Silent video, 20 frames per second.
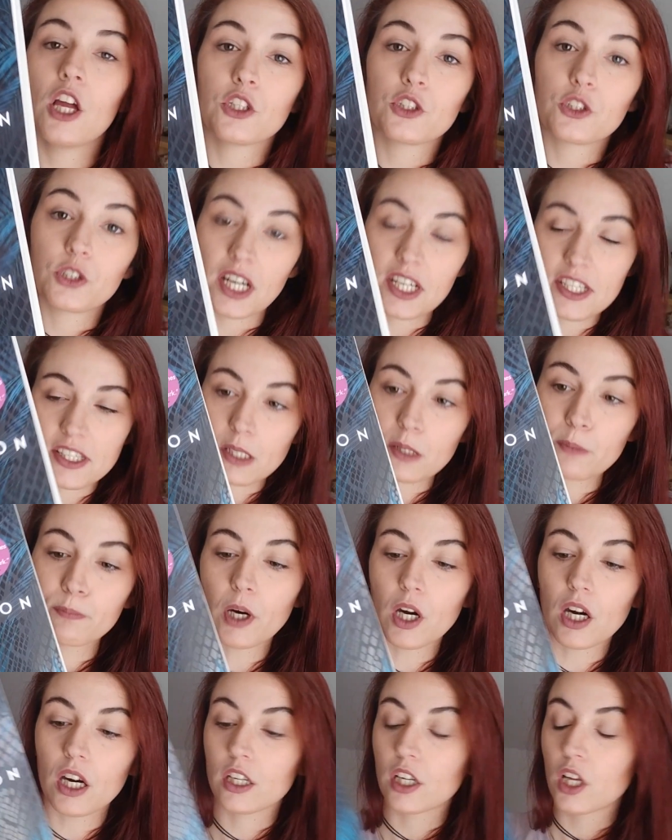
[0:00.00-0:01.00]
Jurassic
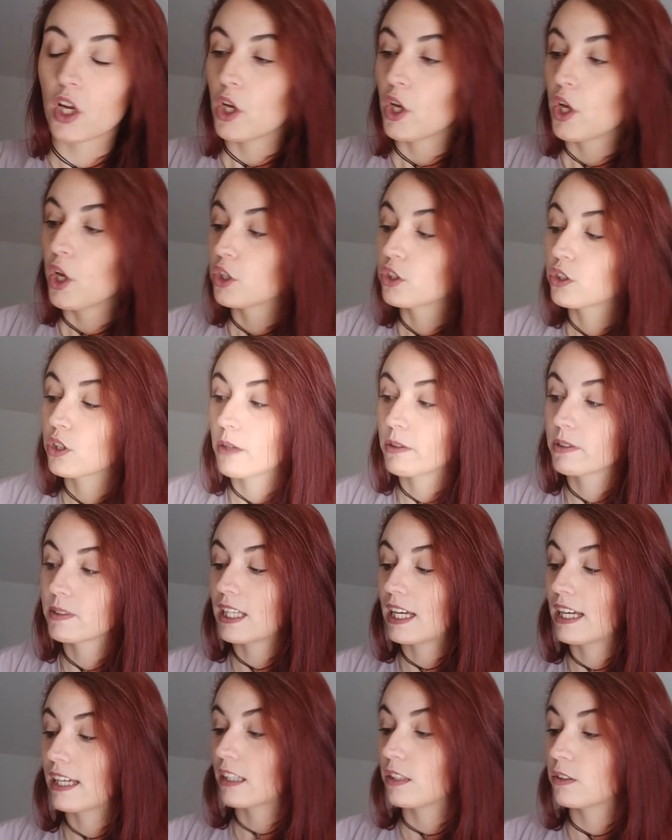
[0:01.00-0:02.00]
Park. So I was
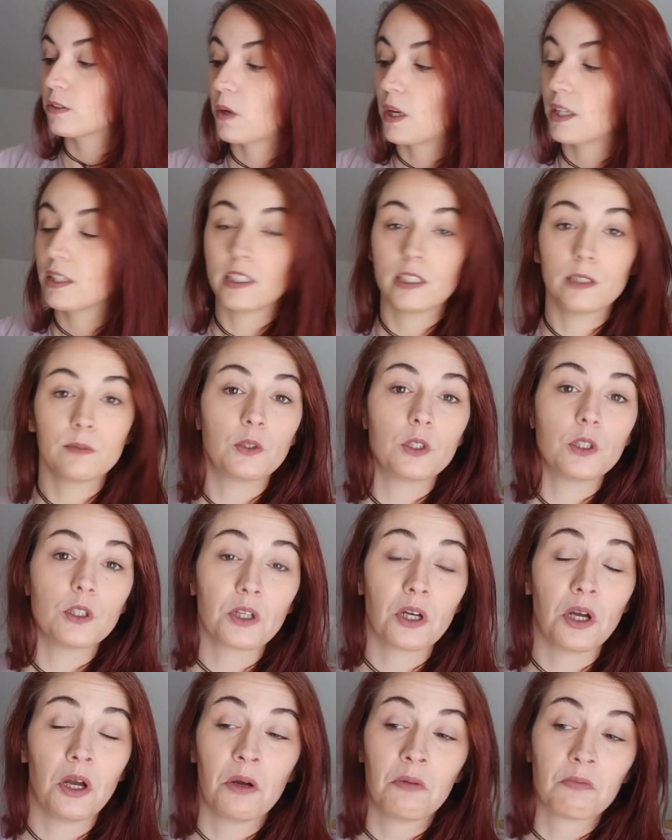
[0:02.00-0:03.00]
like, do I need
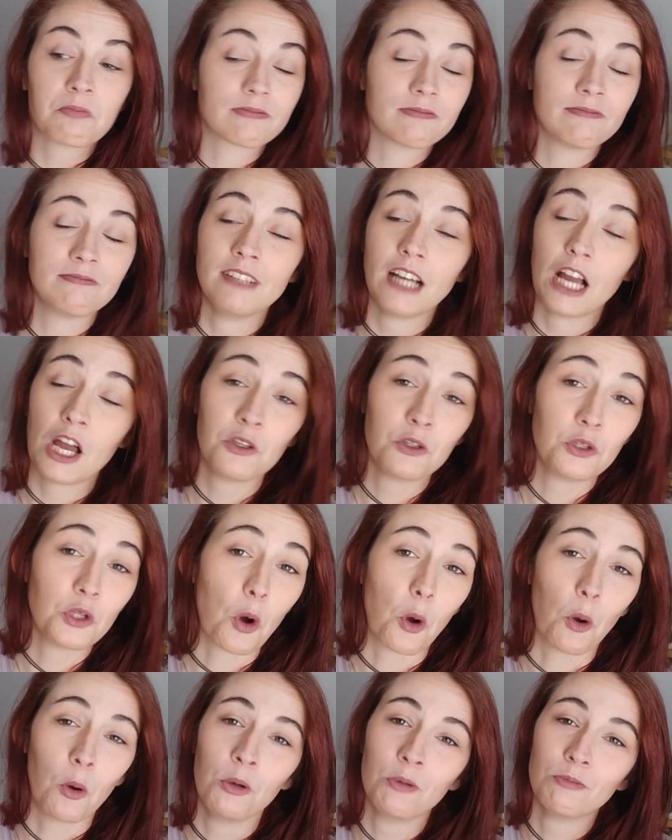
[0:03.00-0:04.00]
more?
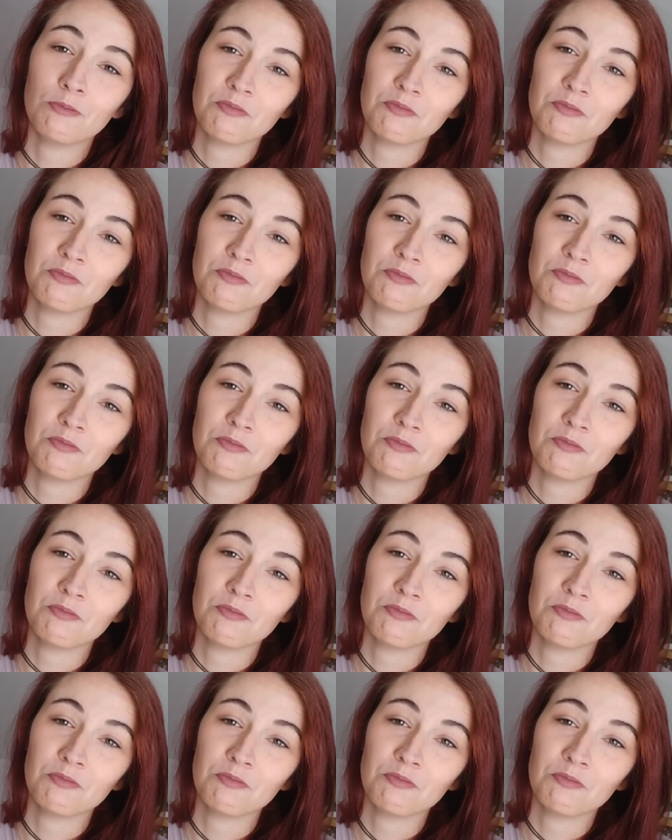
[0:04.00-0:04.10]
No.